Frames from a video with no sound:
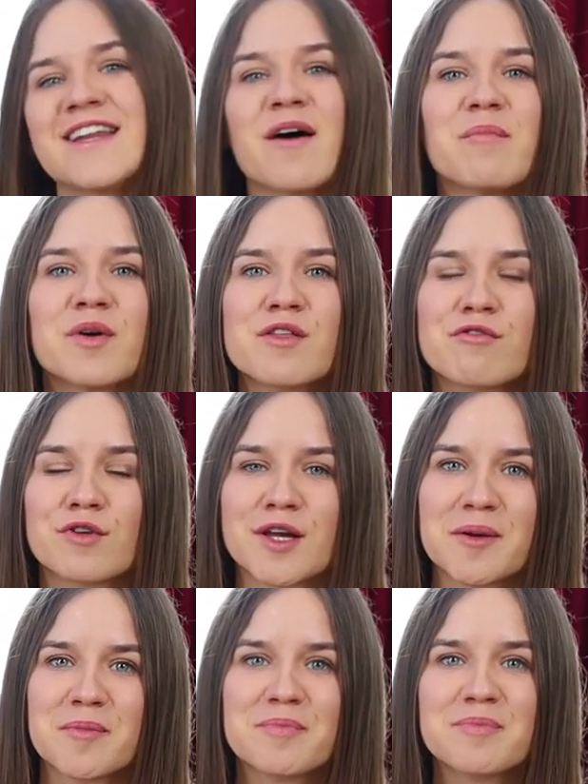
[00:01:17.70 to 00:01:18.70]
Number
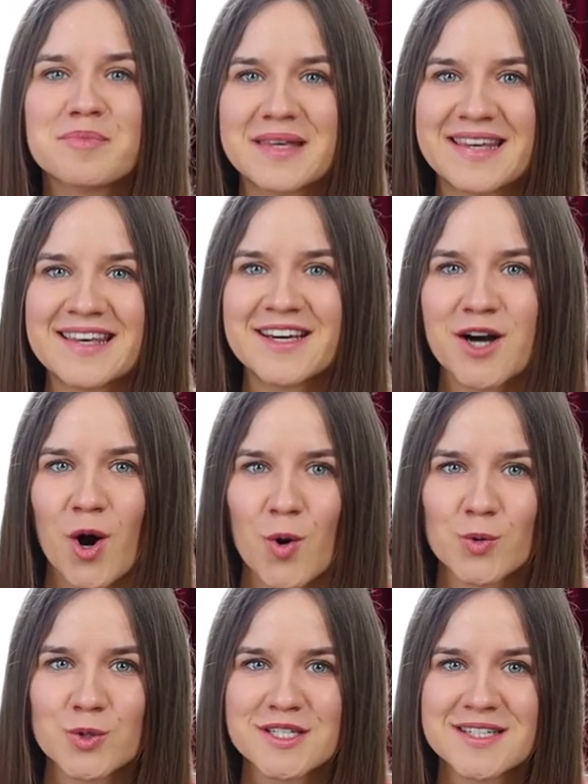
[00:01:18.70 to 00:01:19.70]
three, pea
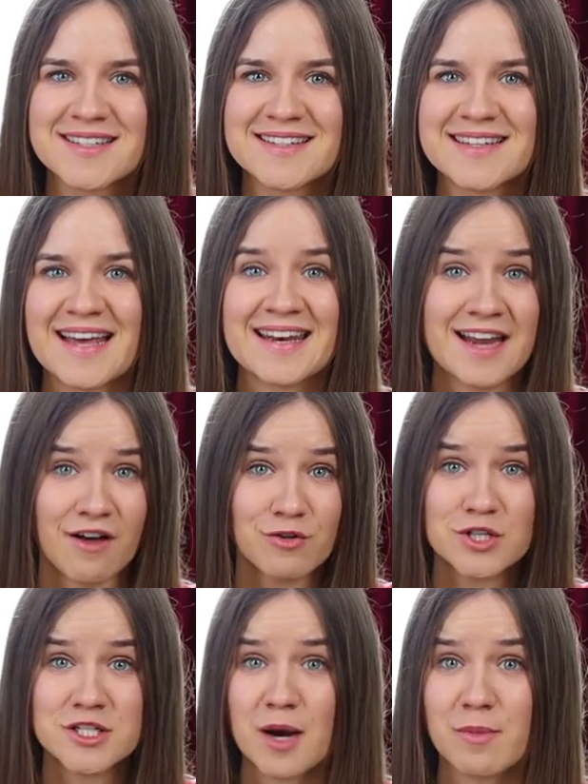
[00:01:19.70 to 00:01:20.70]
coat.
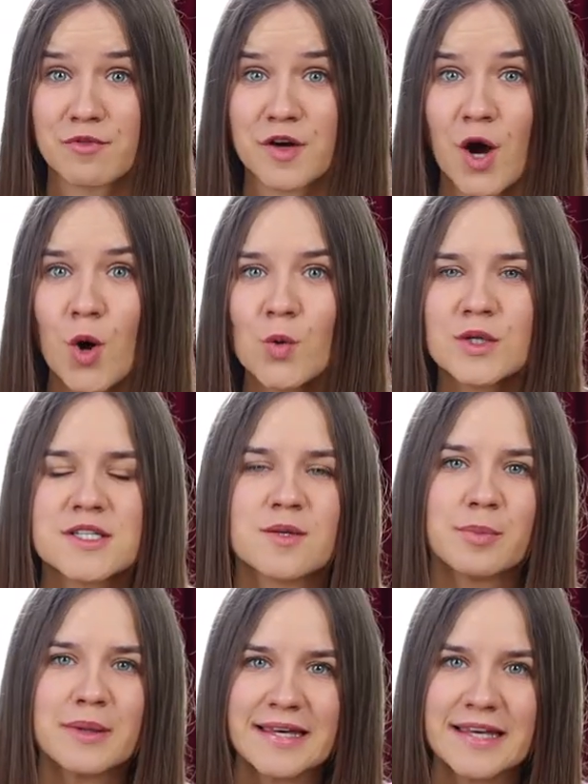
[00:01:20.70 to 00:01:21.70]
Another type of coat is a
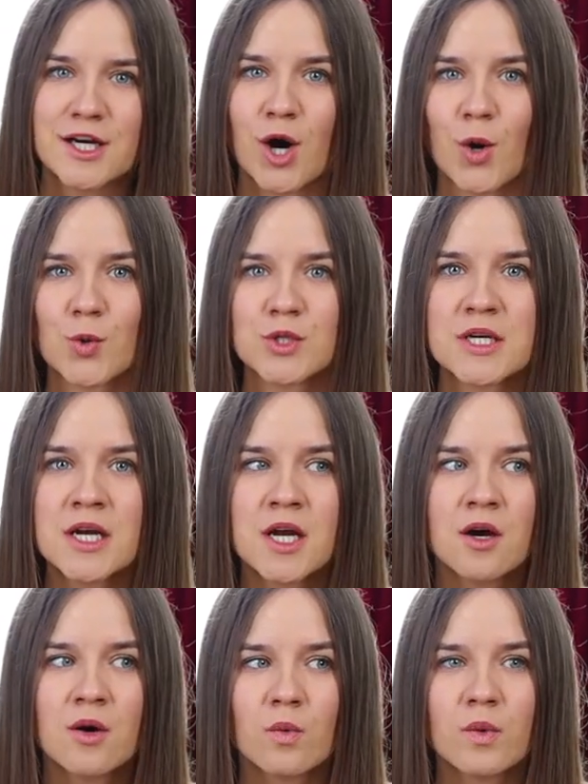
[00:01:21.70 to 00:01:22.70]
pea coat,
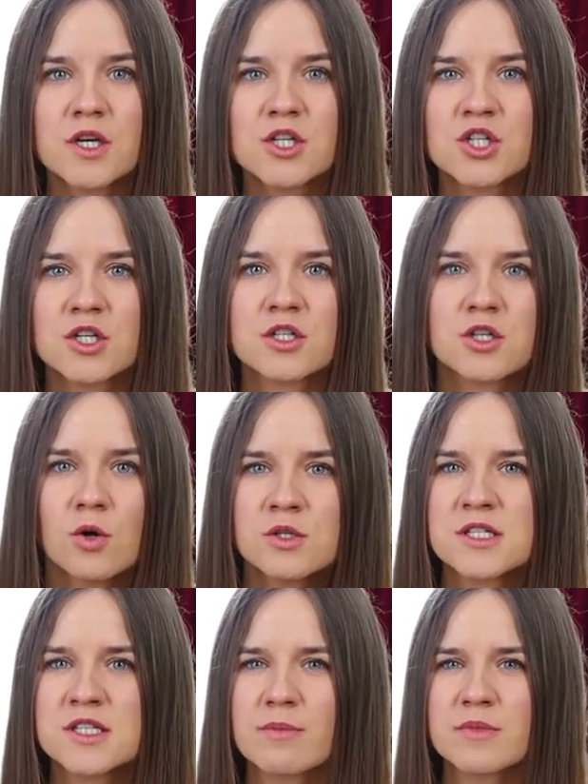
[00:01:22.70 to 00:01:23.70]
which is
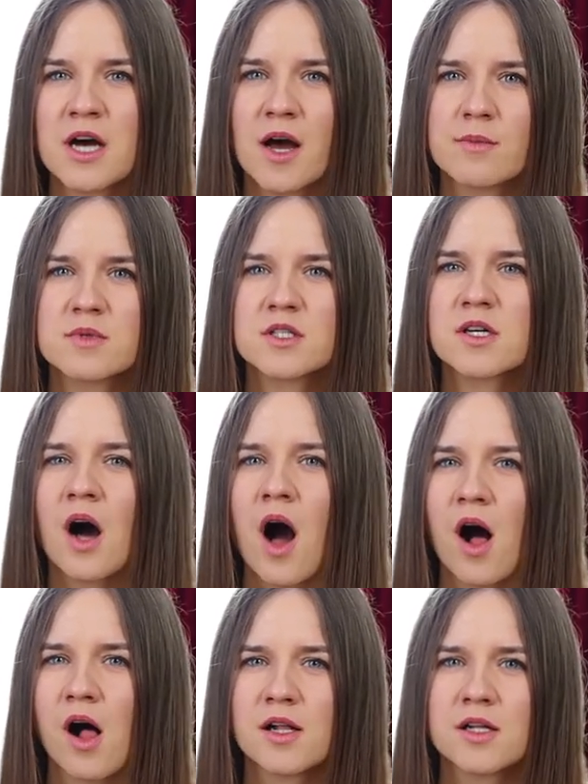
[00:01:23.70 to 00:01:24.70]
also sometimes
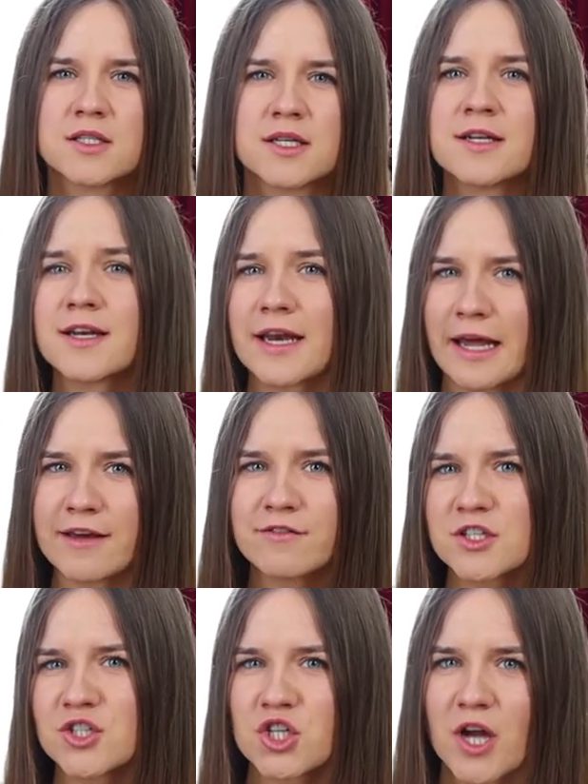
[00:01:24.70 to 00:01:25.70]
called a
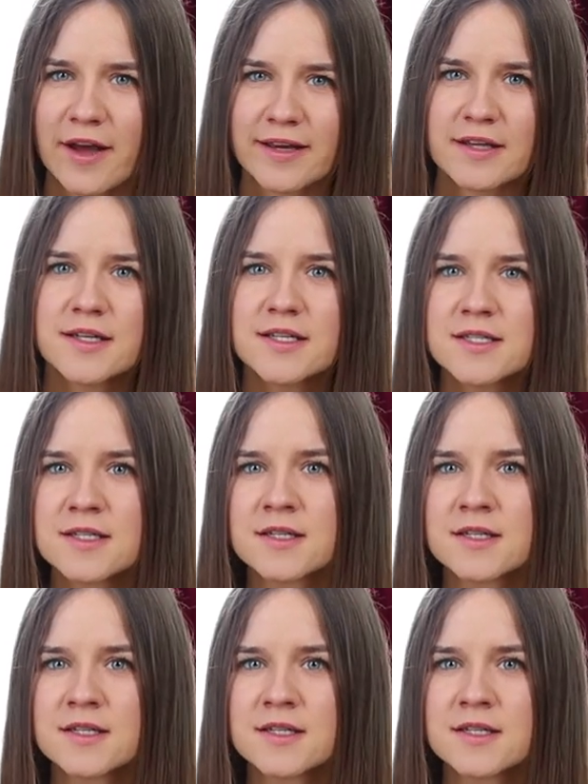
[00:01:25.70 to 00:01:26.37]
navy jacket.